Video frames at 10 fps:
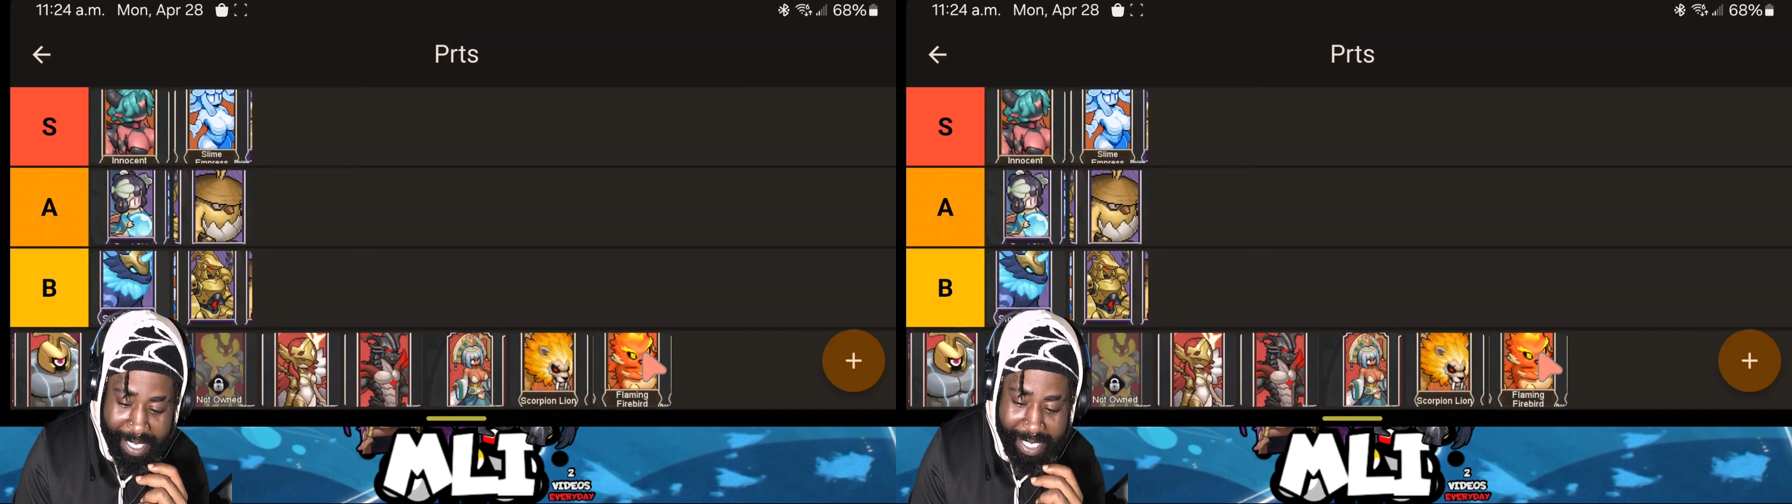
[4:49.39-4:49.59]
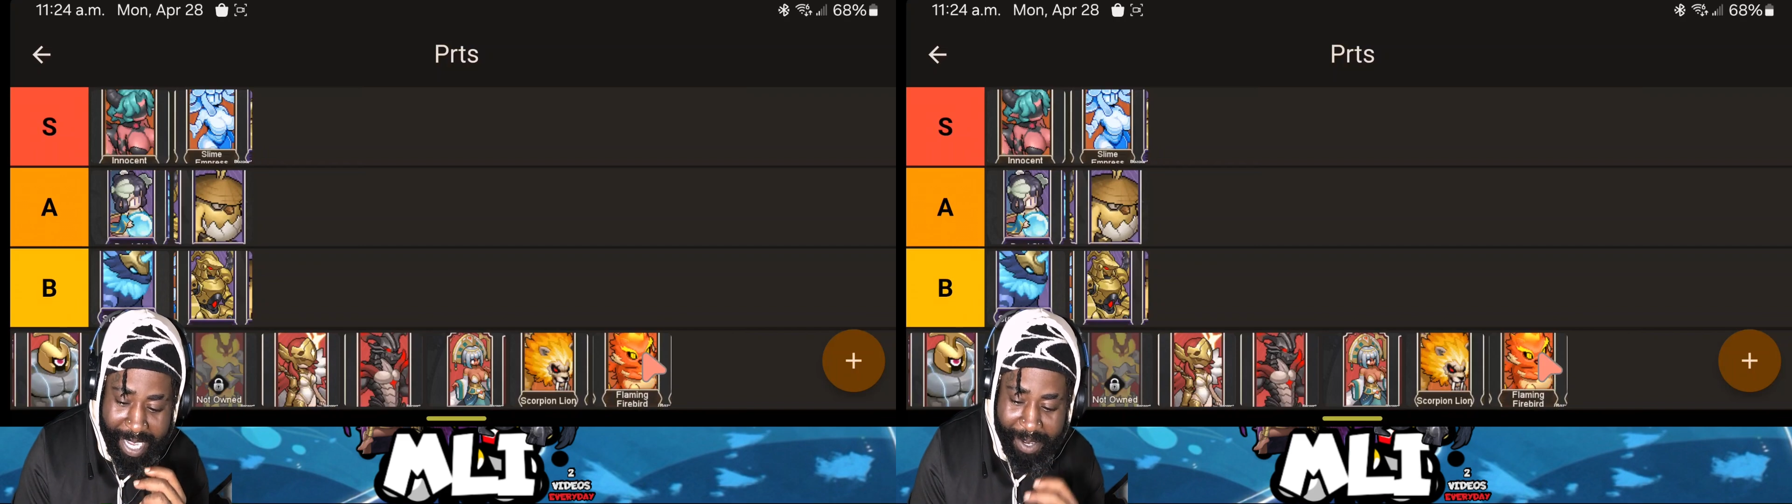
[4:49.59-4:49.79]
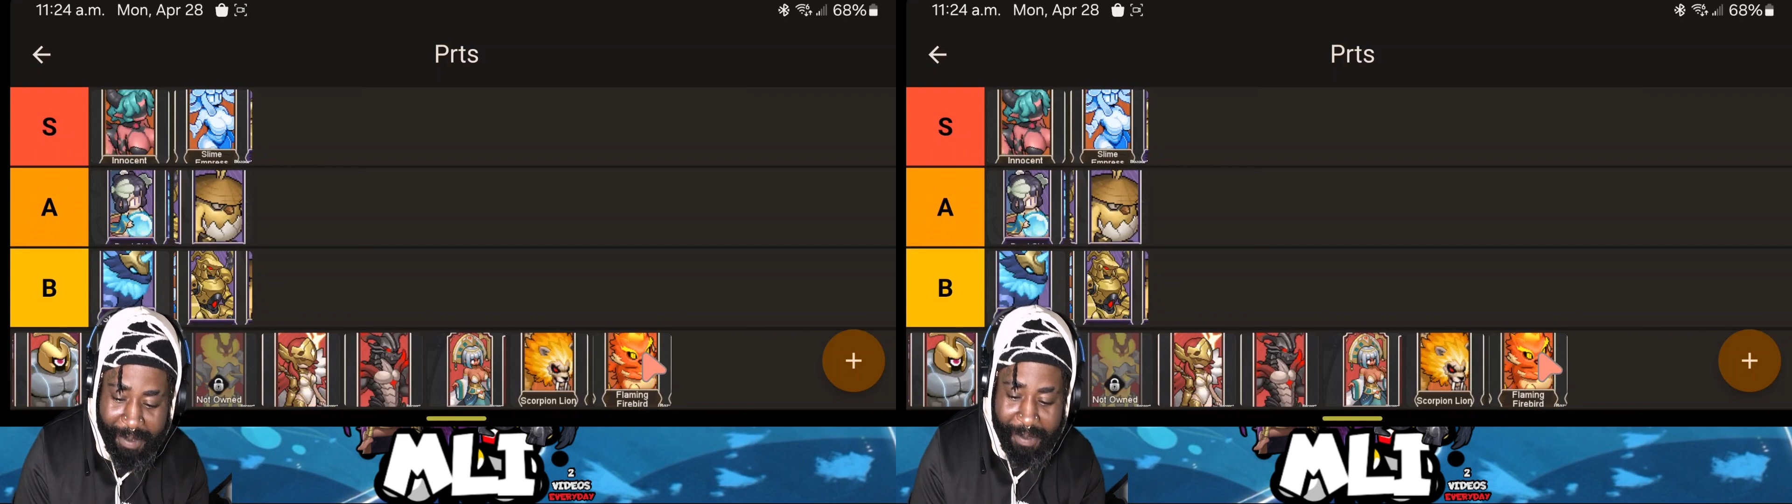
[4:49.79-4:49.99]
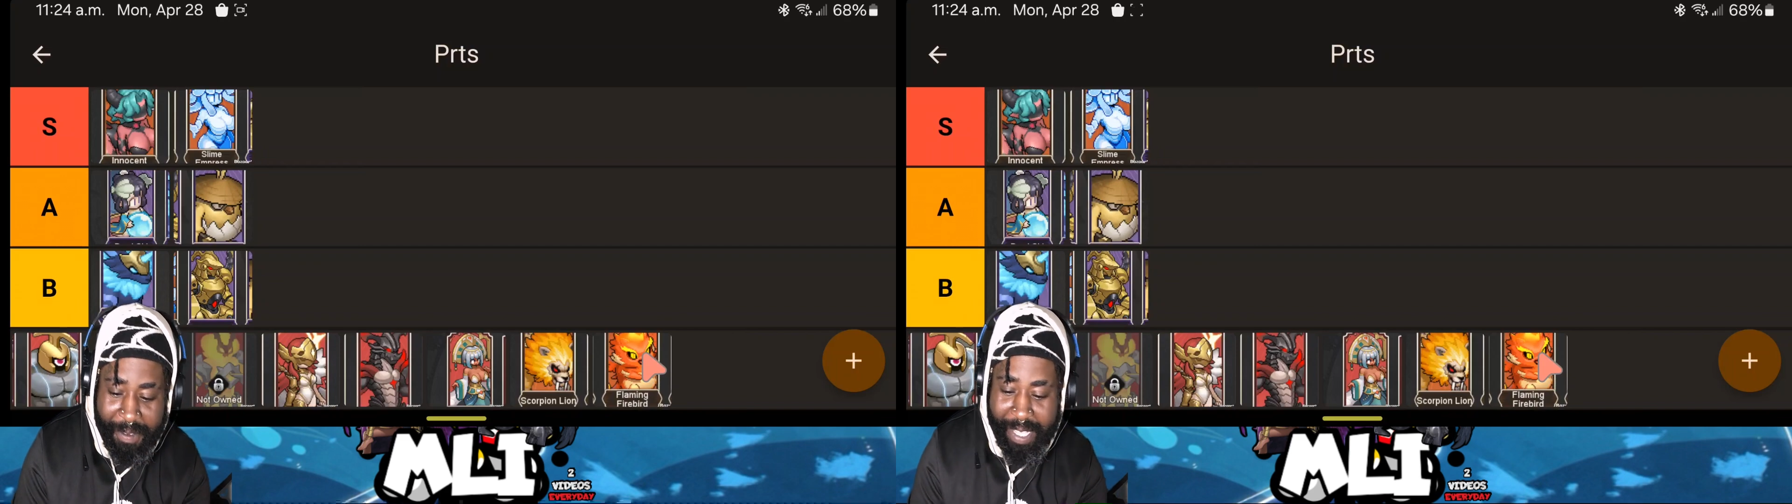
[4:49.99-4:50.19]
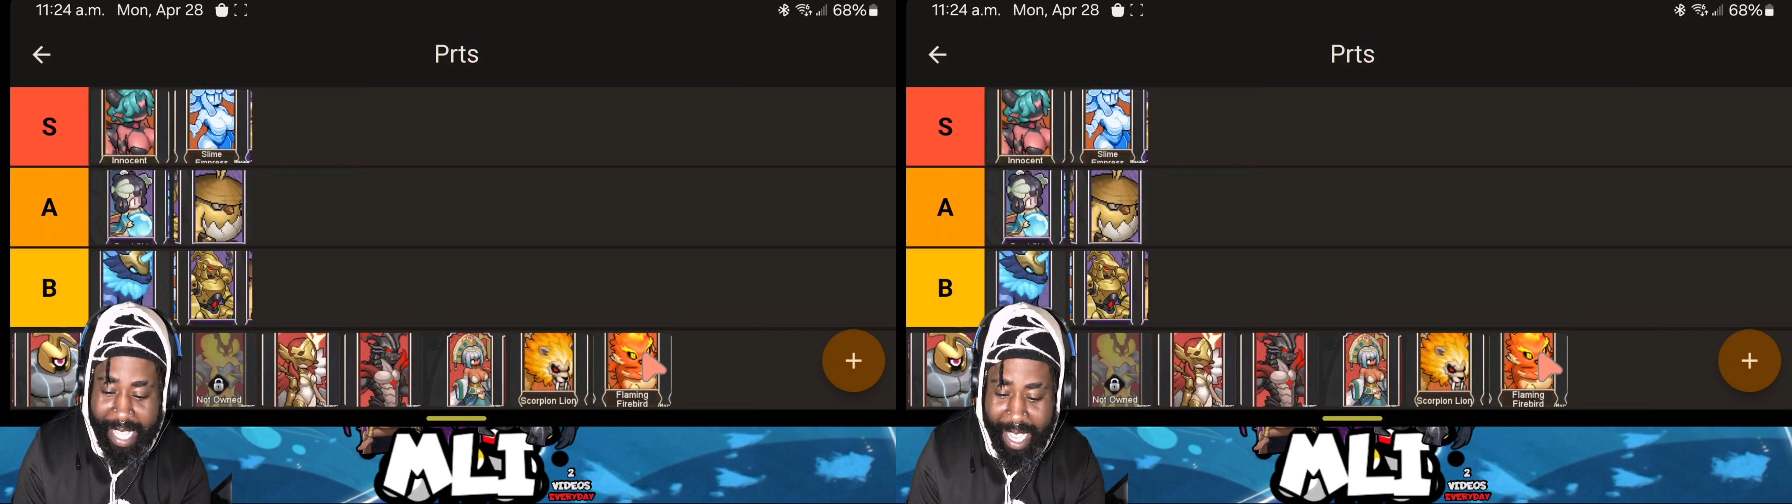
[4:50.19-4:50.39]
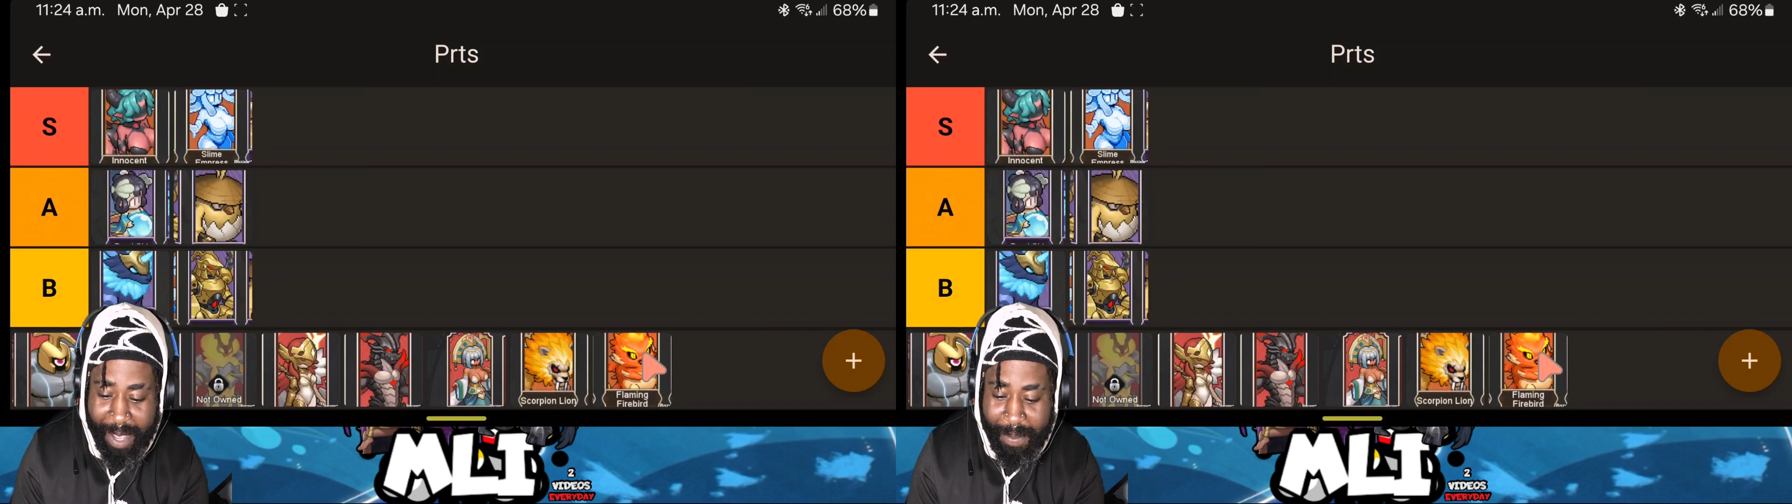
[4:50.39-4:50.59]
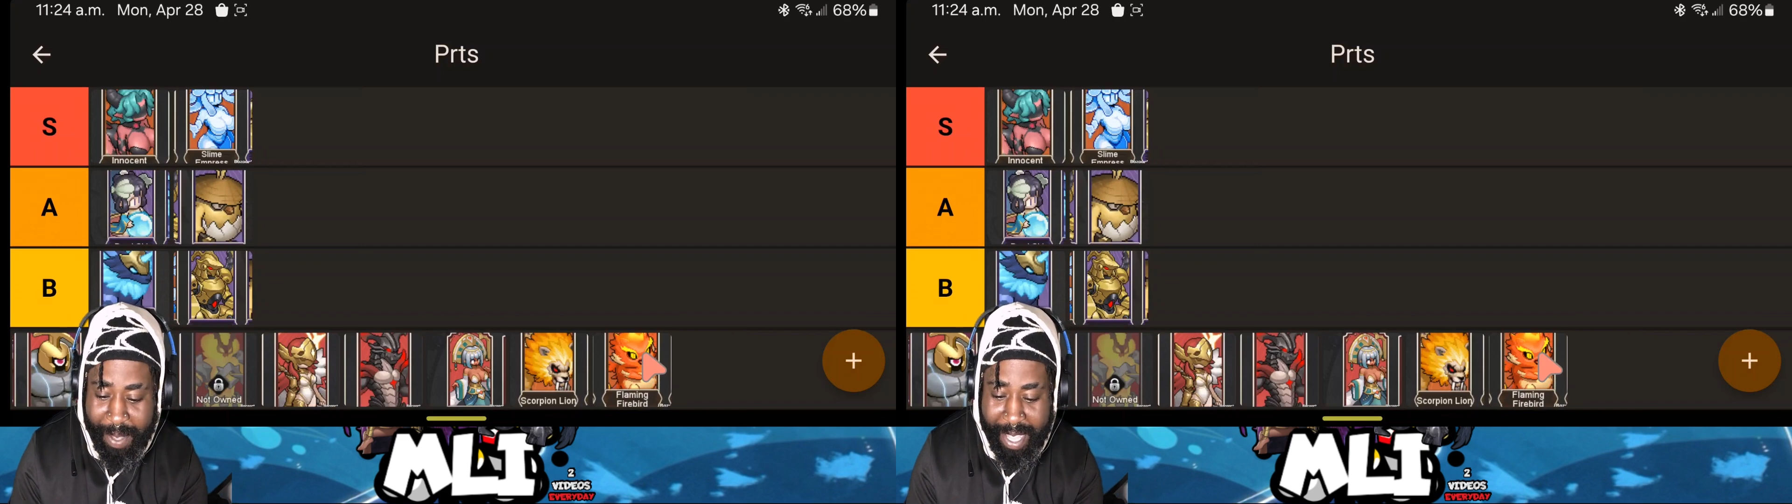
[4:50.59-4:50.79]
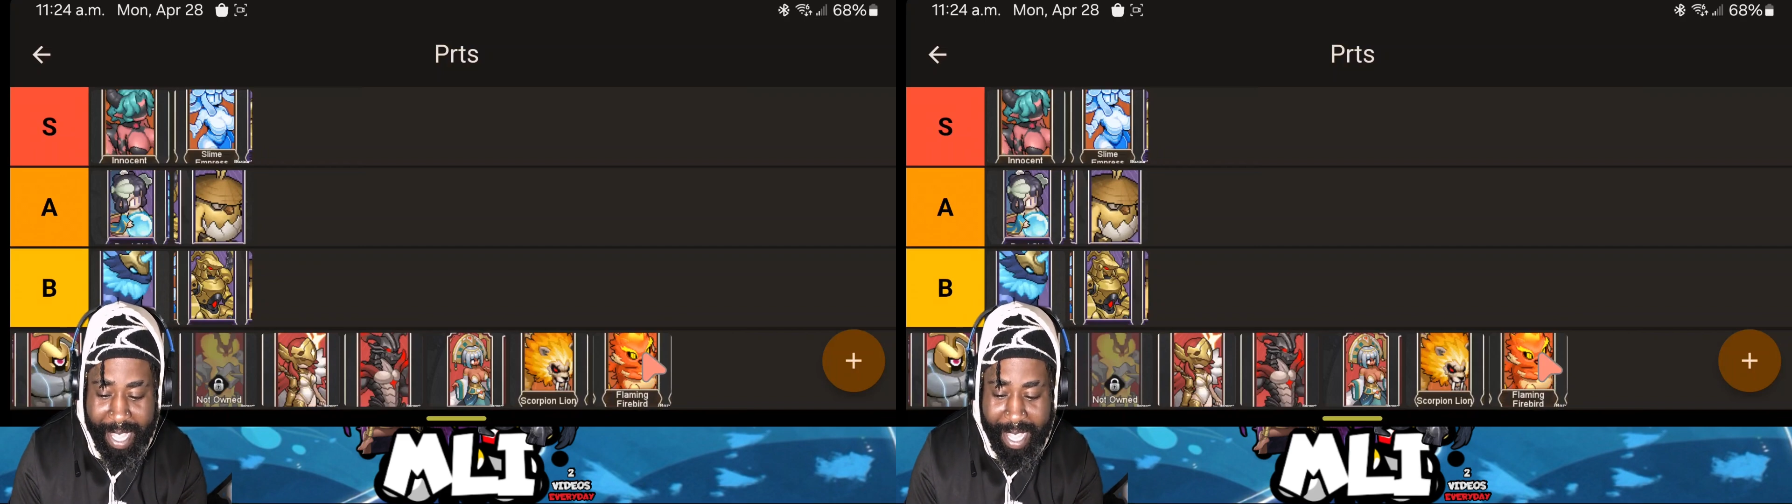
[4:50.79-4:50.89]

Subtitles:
Sacred Flame.